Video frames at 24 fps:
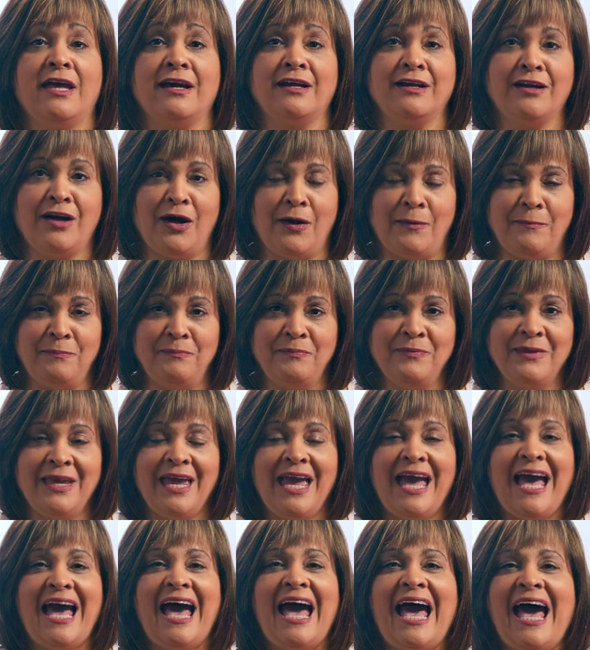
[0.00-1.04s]
dot com.
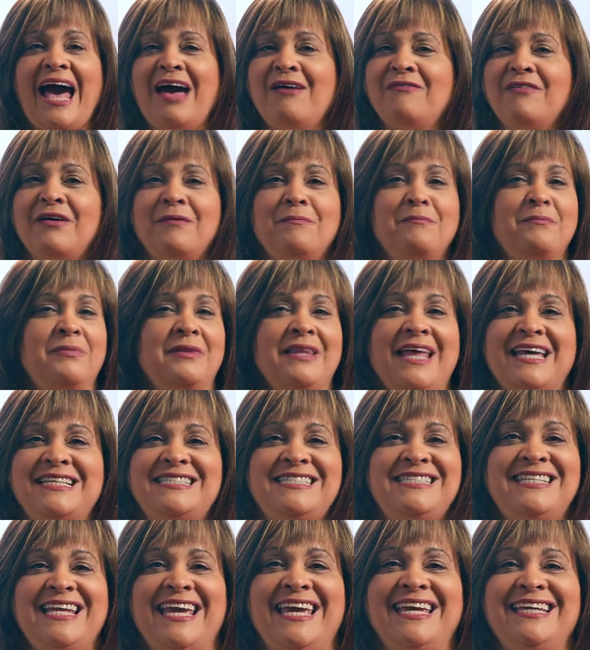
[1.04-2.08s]
Have a
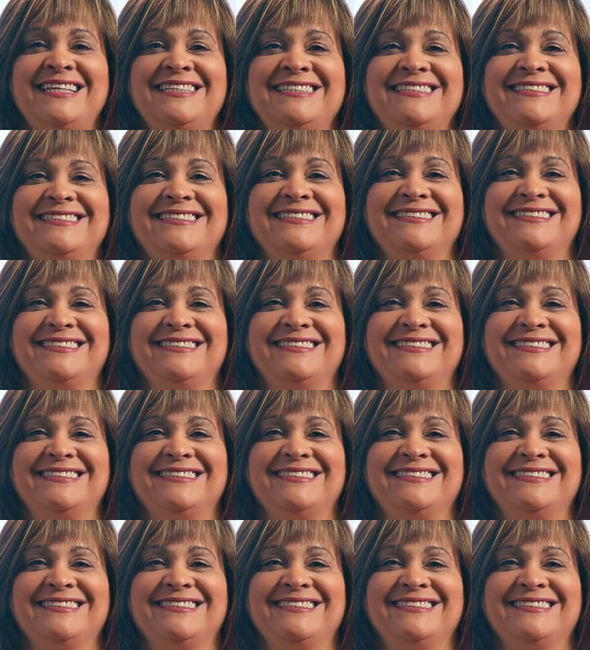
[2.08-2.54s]
blessed day.